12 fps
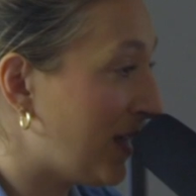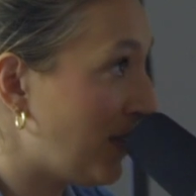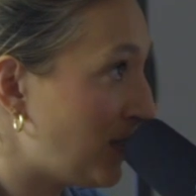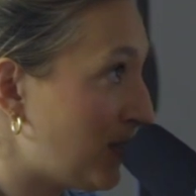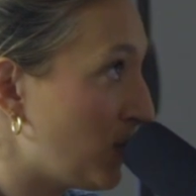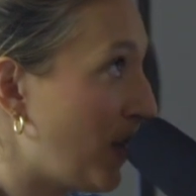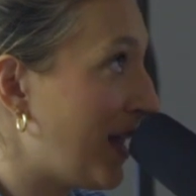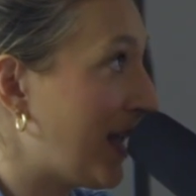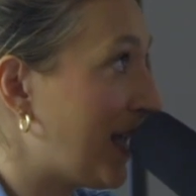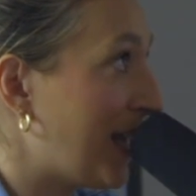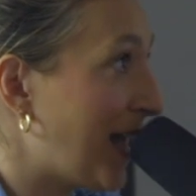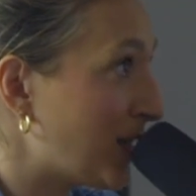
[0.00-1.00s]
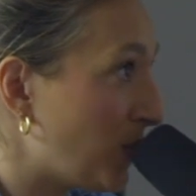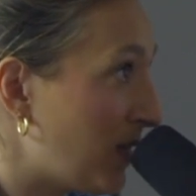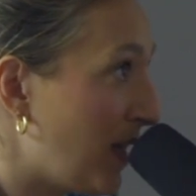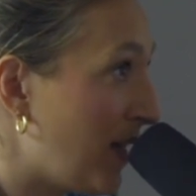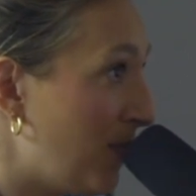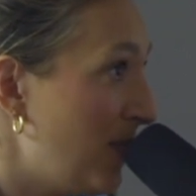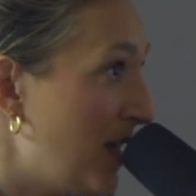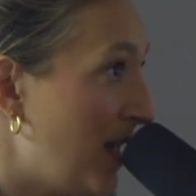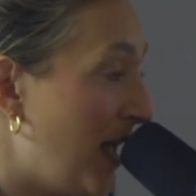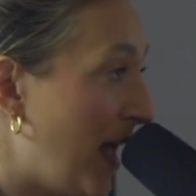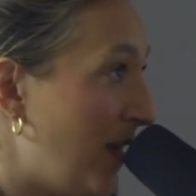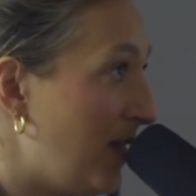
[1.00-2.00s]
gives us a way to connect with Him
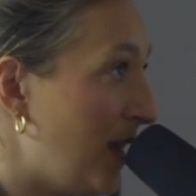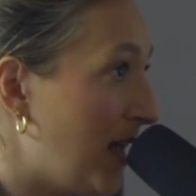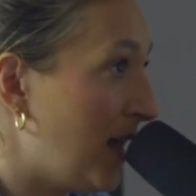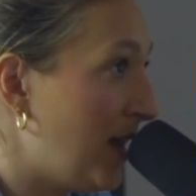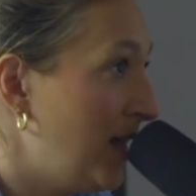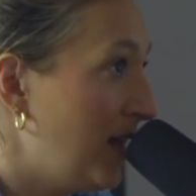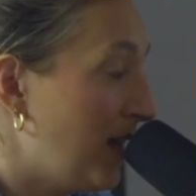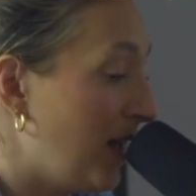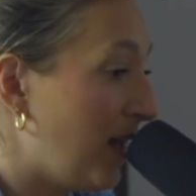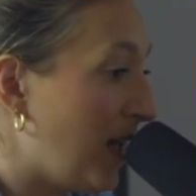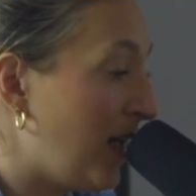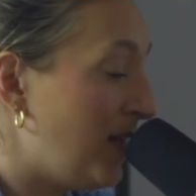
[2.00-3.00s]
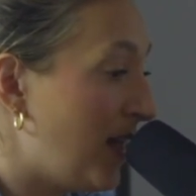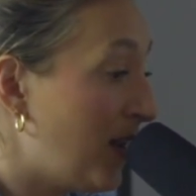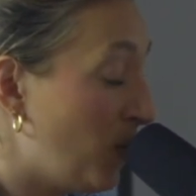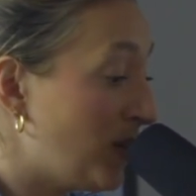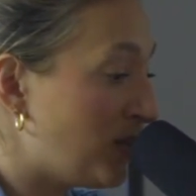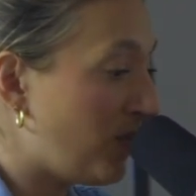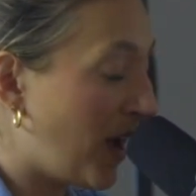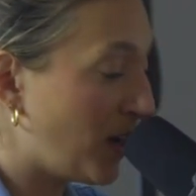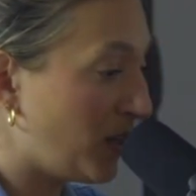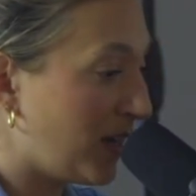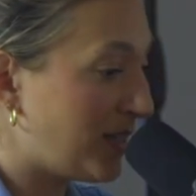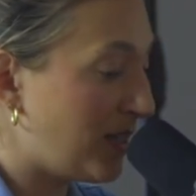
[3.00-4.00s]
and then and then when
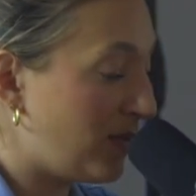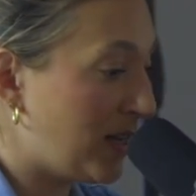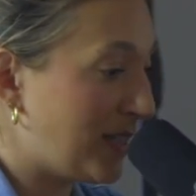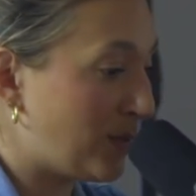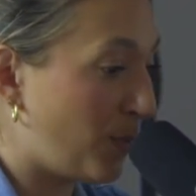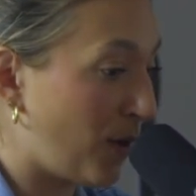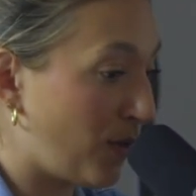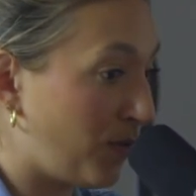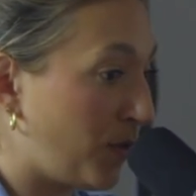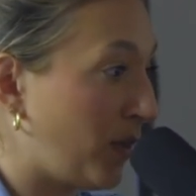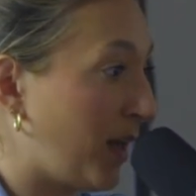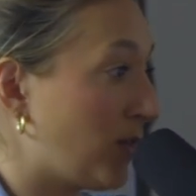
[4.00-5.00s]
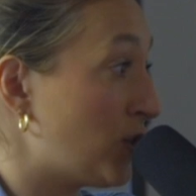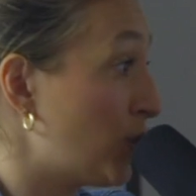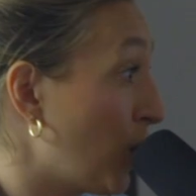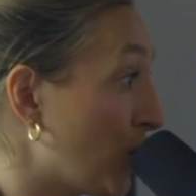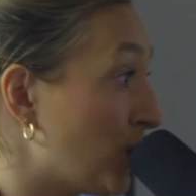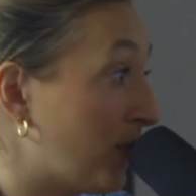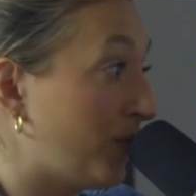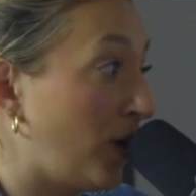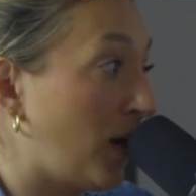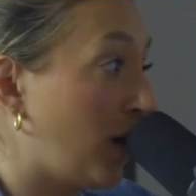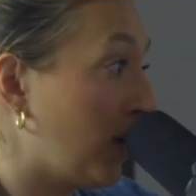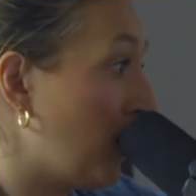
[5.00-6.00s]
divine creativity is birthed for like the church or
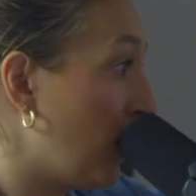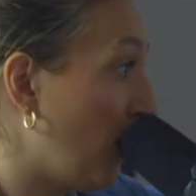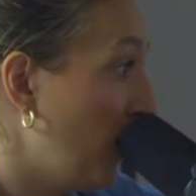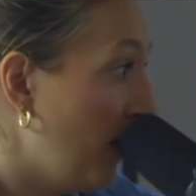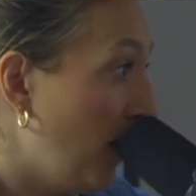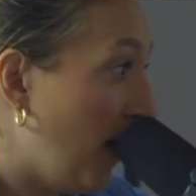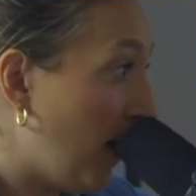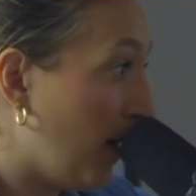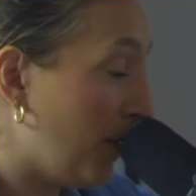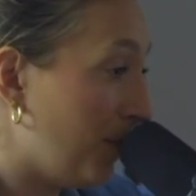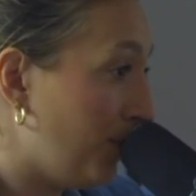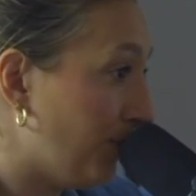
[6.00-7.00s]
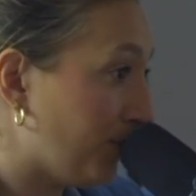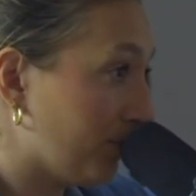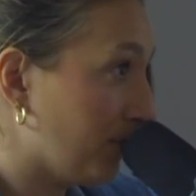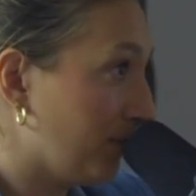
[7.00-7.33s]
for, you know, um,